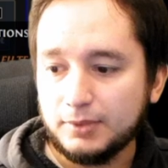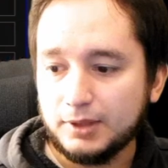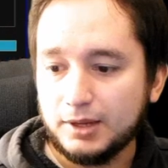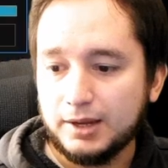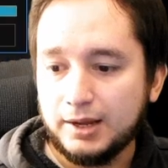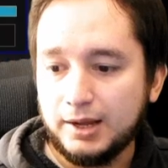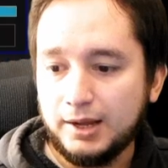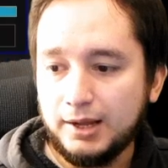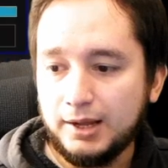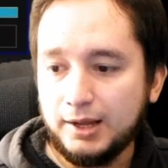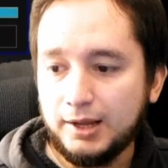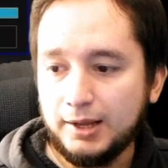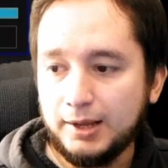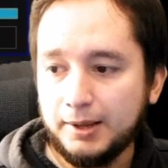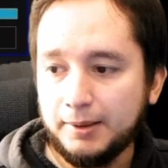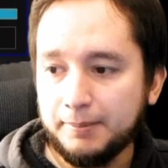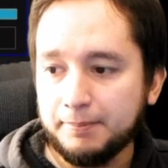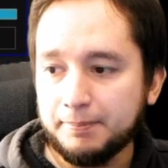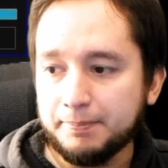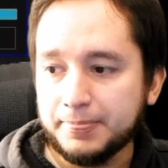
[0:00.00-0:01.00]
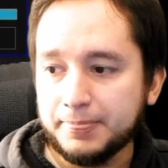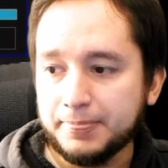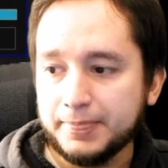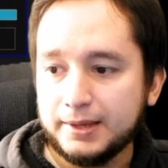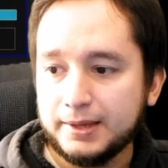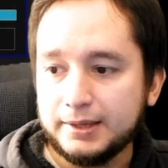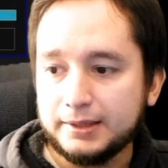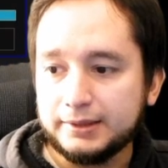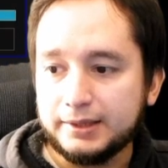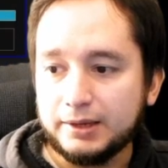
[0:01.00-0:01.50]

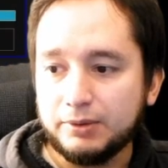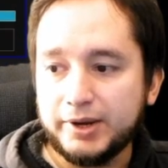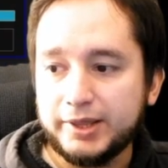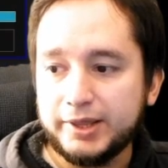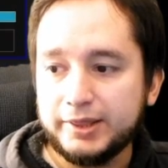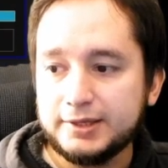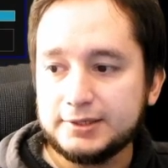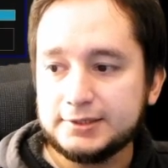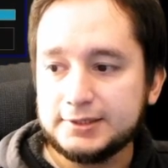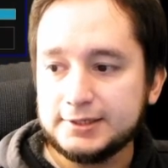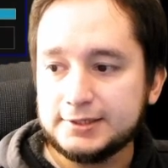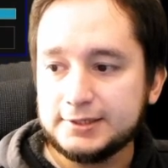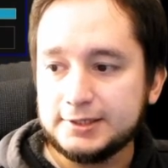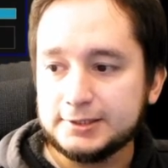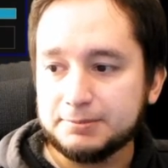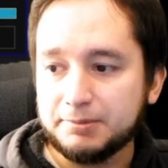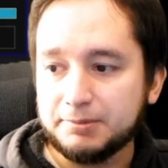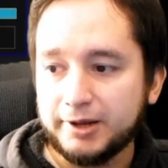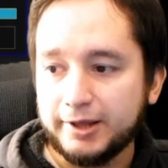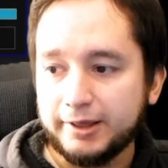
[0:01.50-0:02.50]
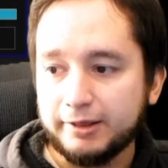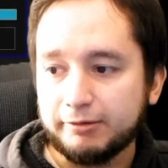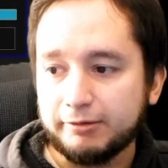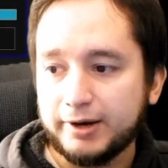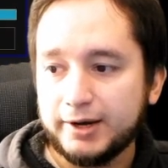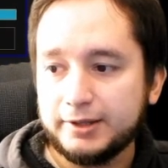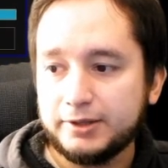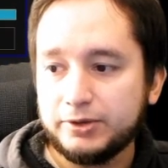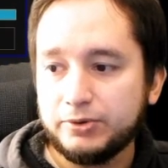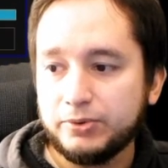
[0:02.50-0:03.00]
the way this is displayed,
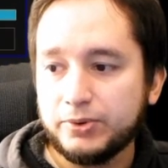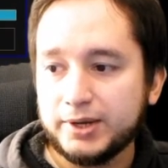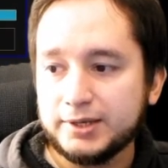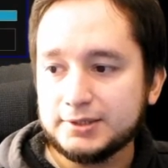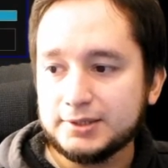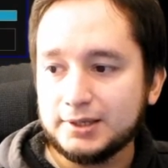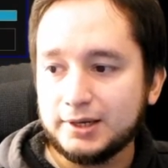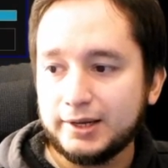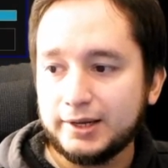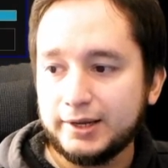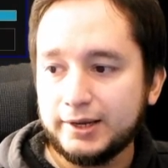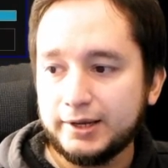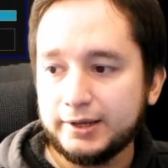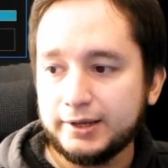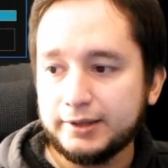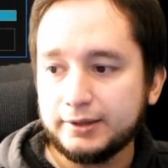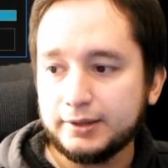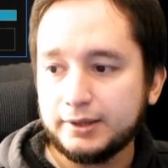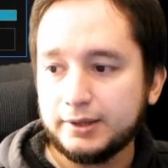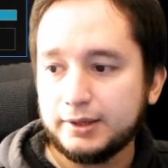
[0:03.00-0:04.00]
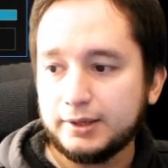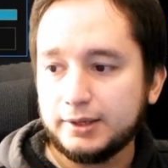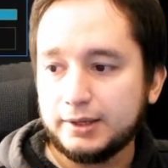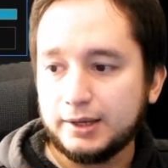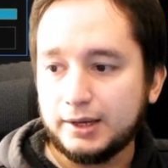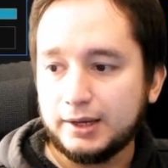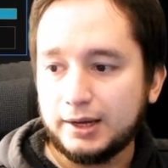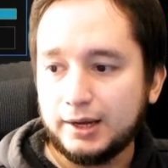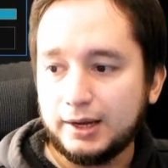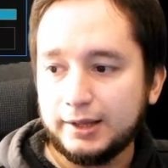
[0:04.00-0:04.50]
right? You can select
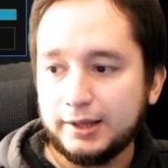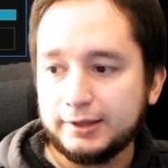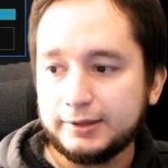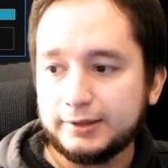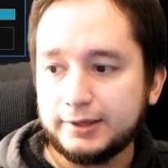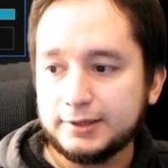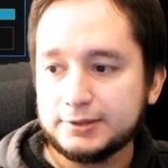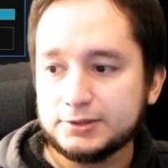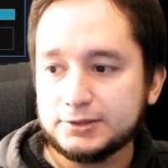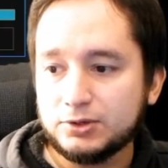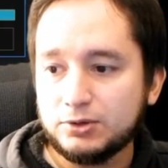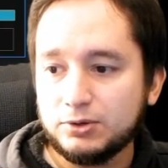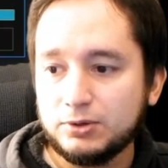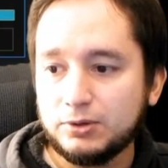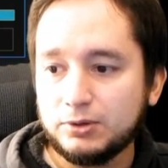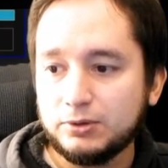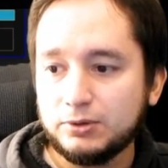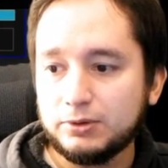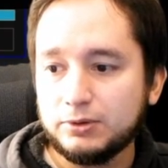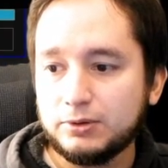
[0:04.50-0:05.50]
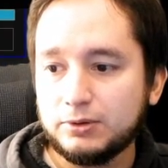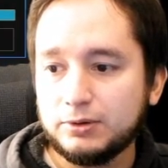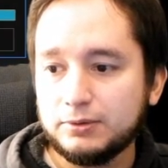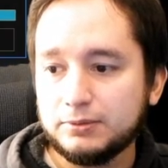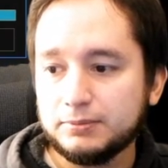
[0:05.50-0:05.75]
the text color.